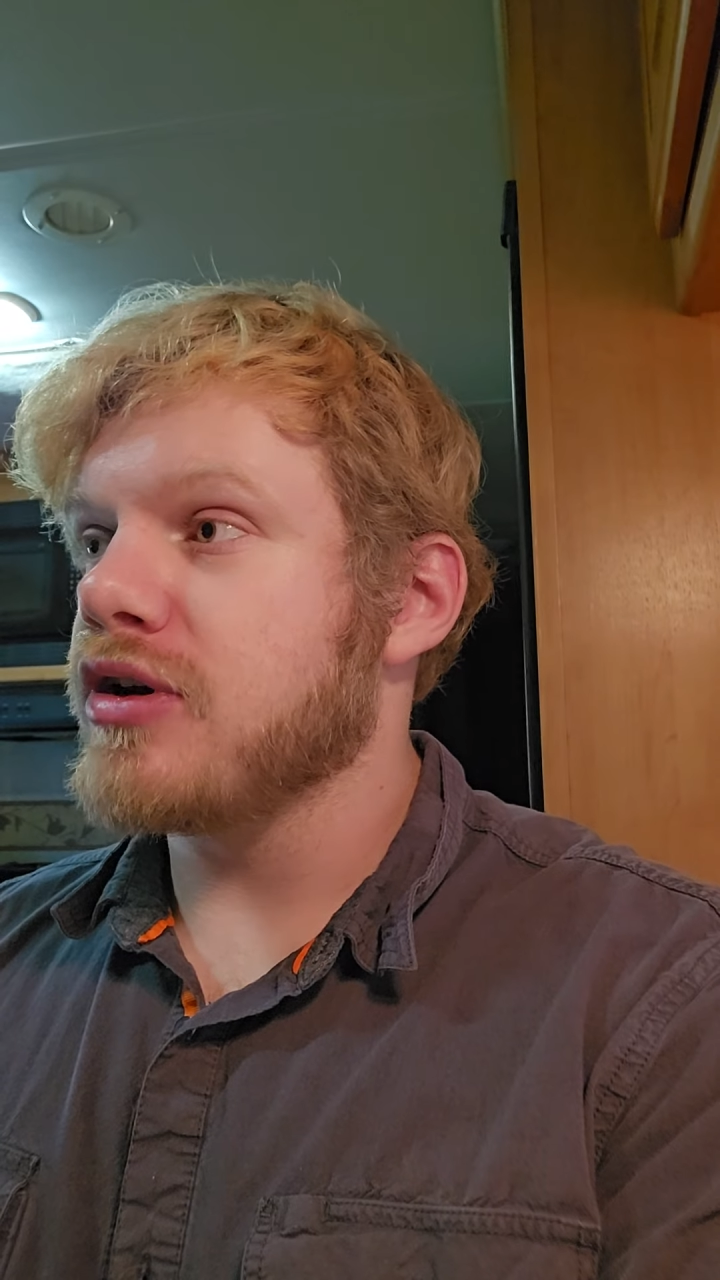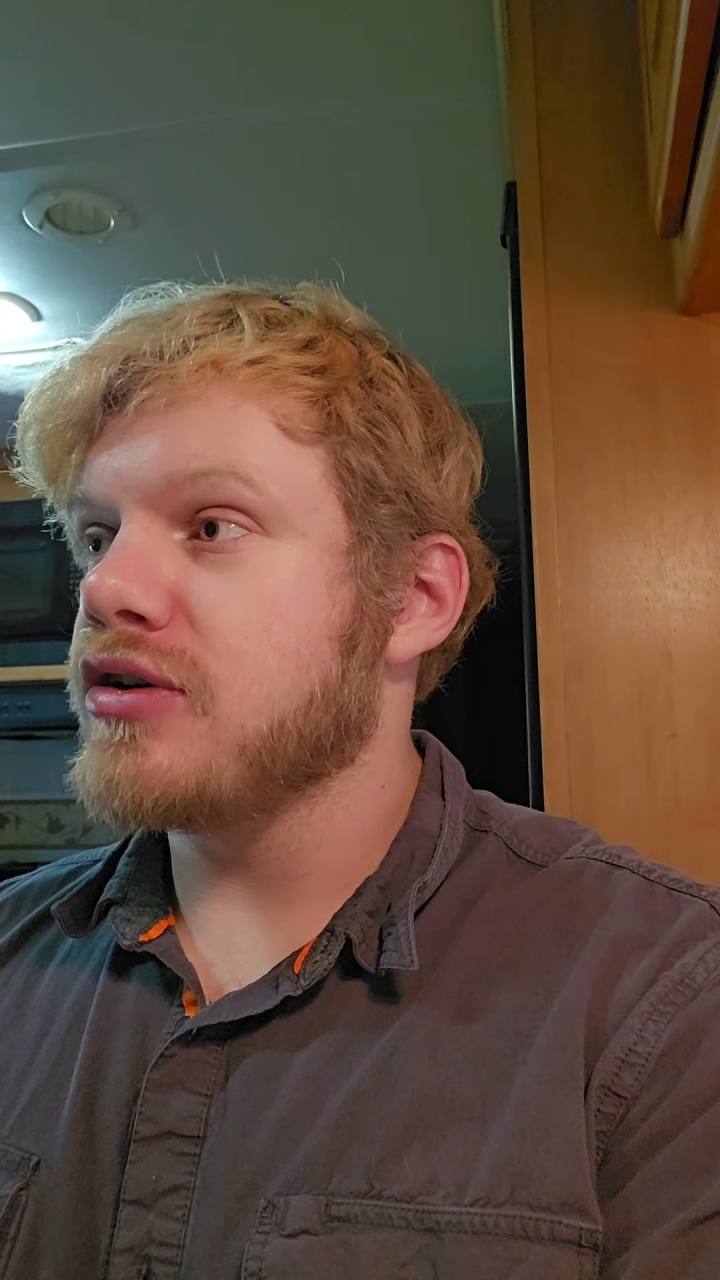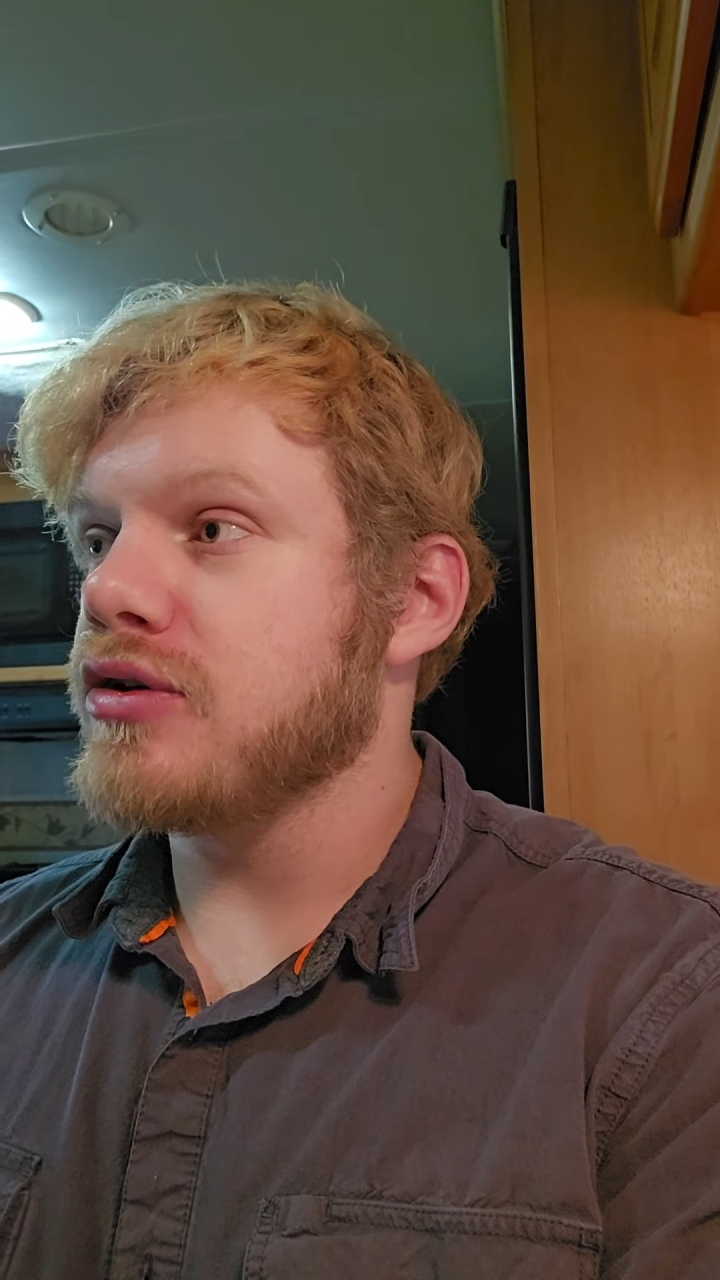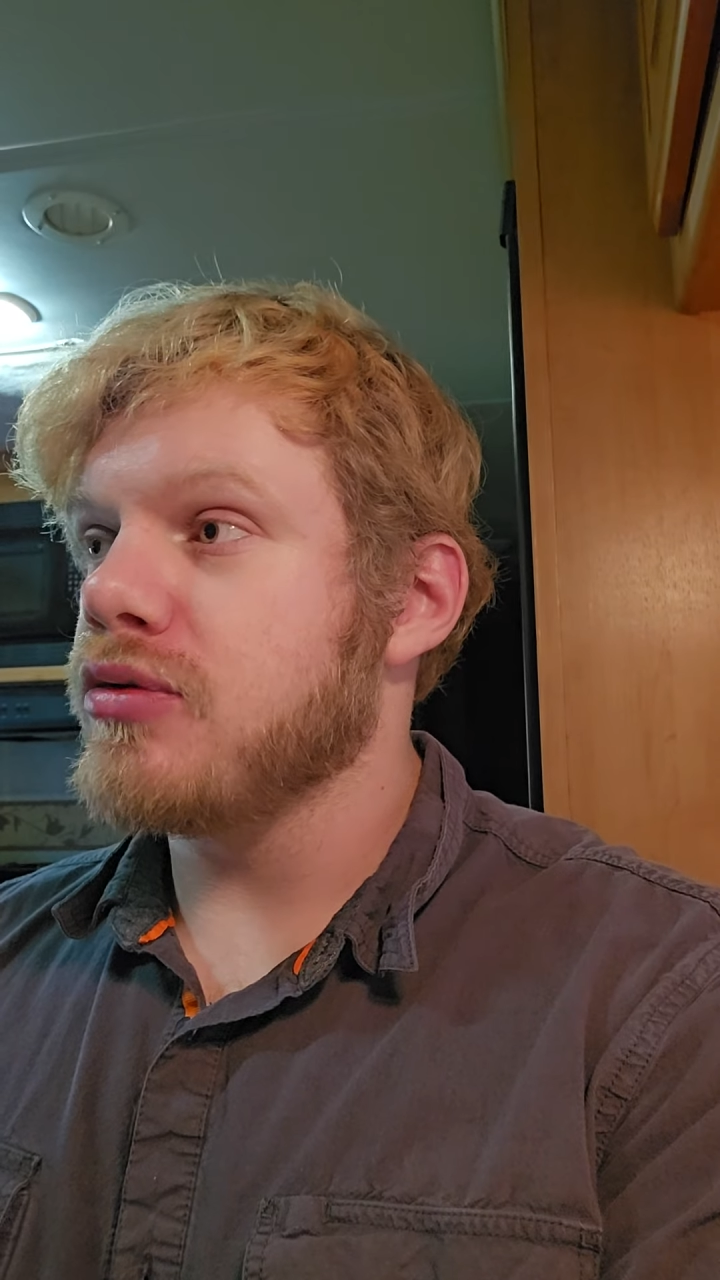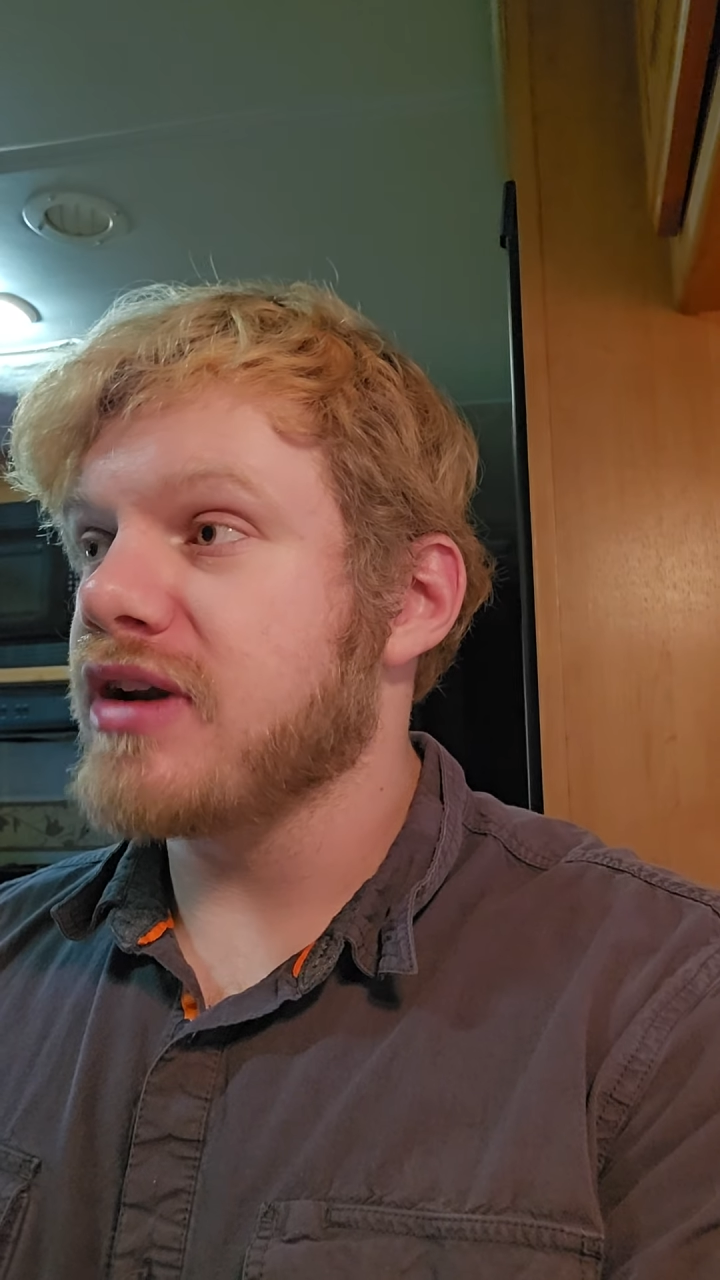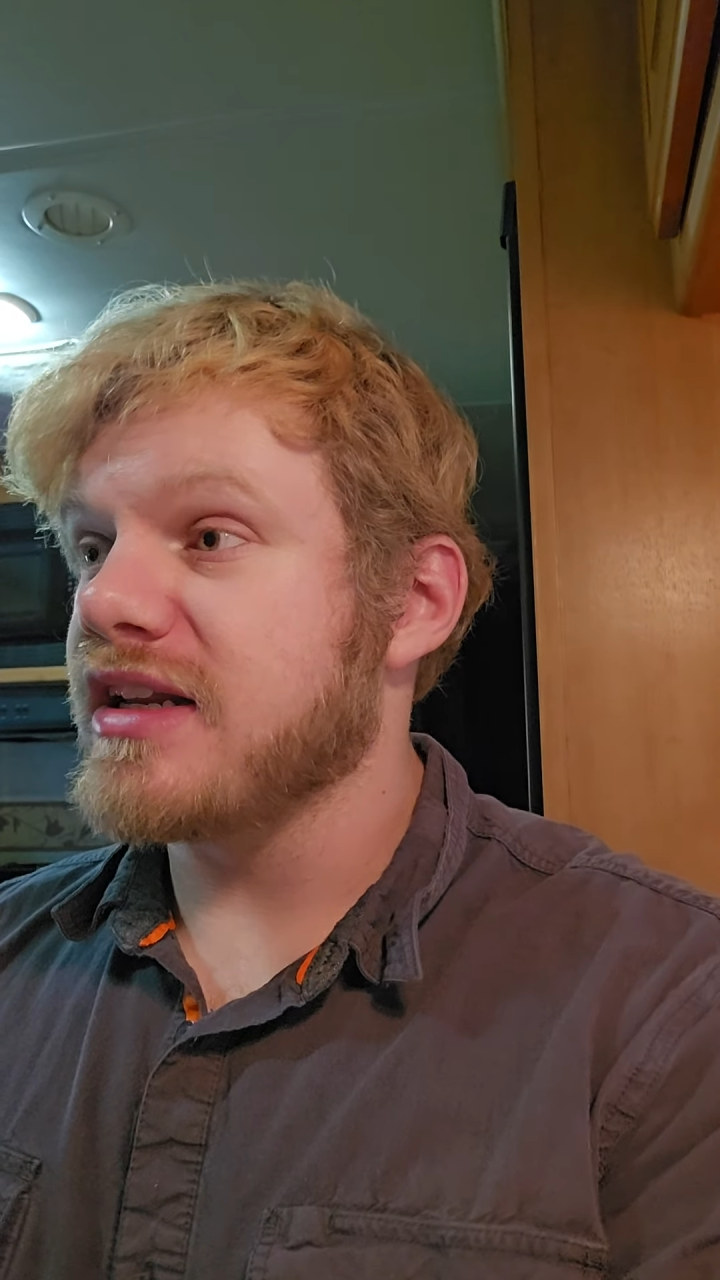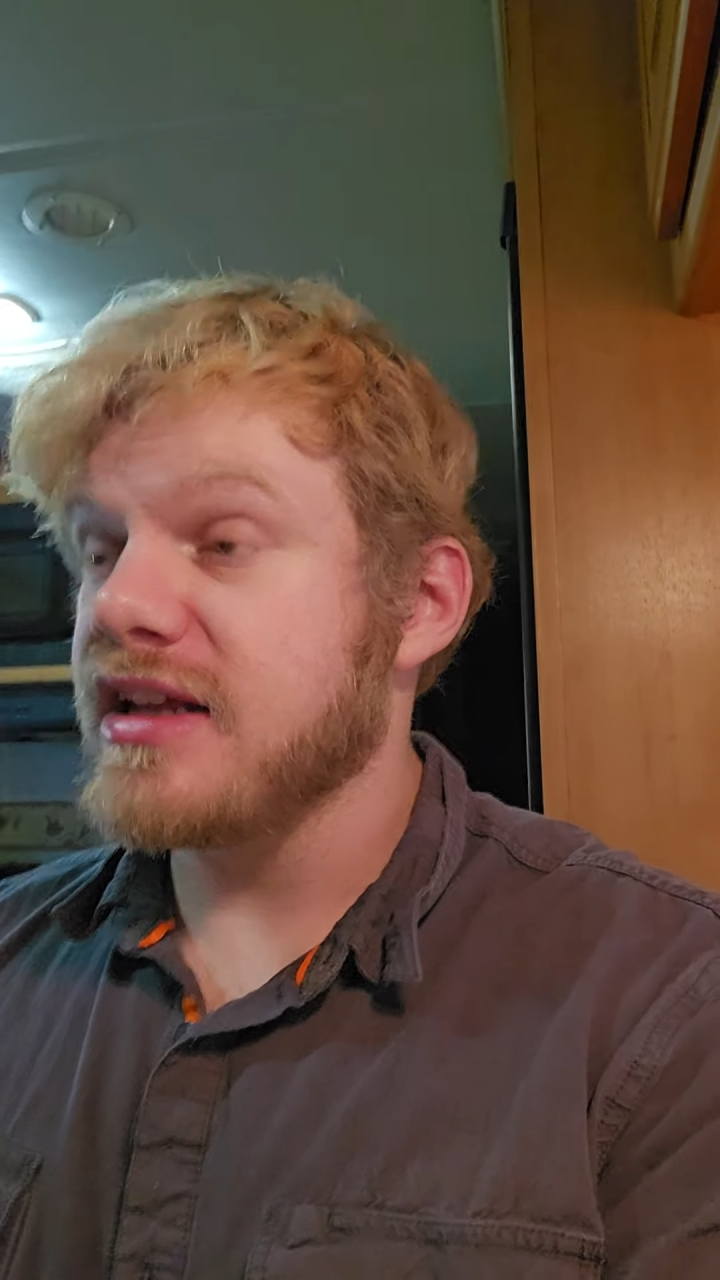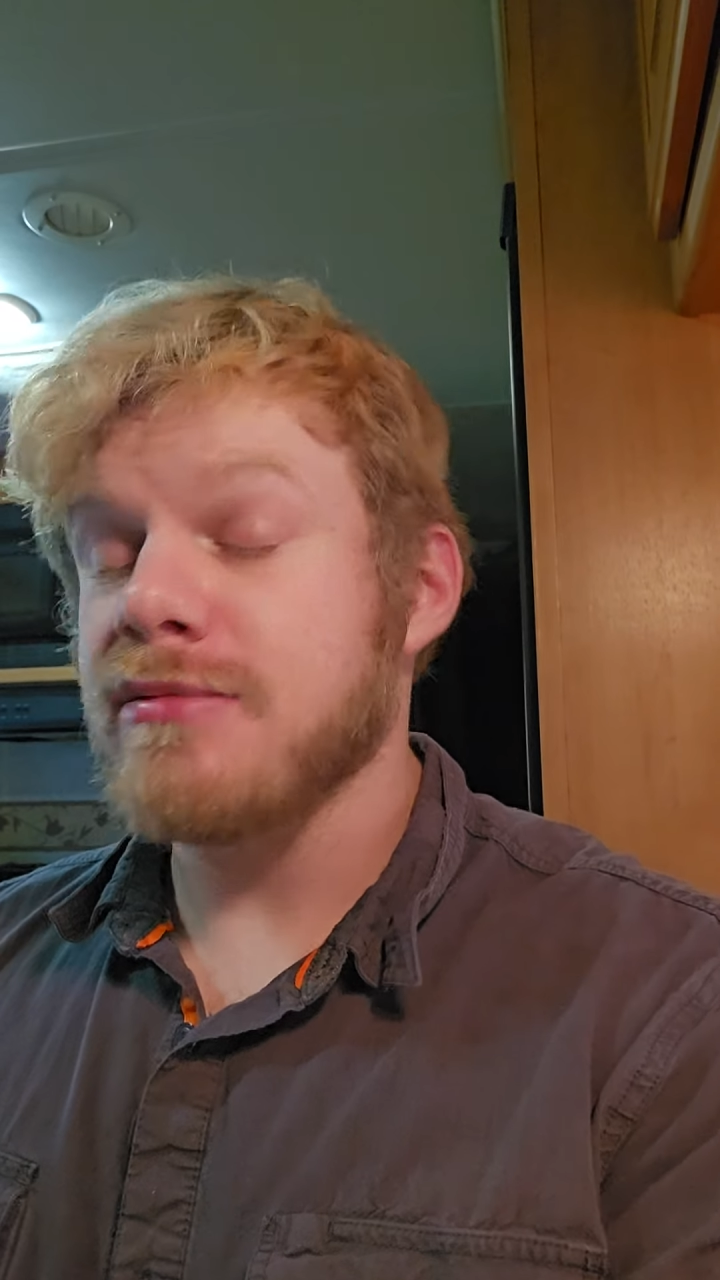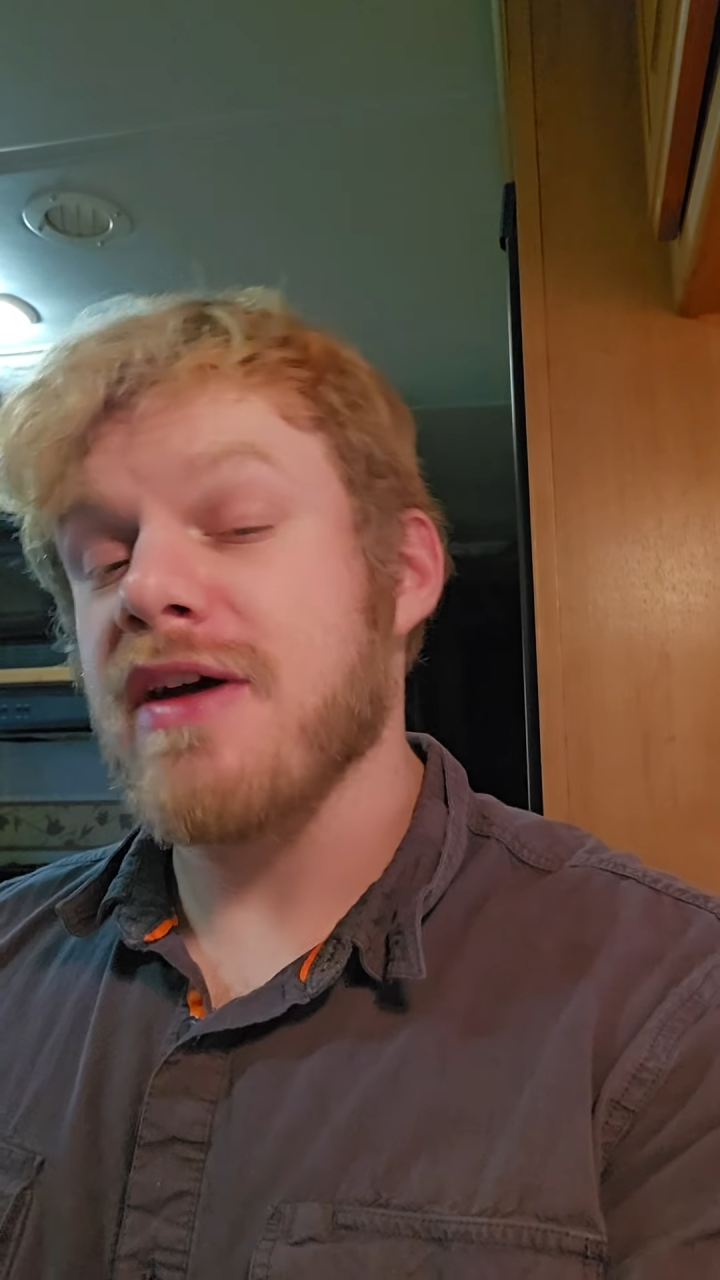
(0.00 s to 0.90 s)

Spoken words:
to do what I did in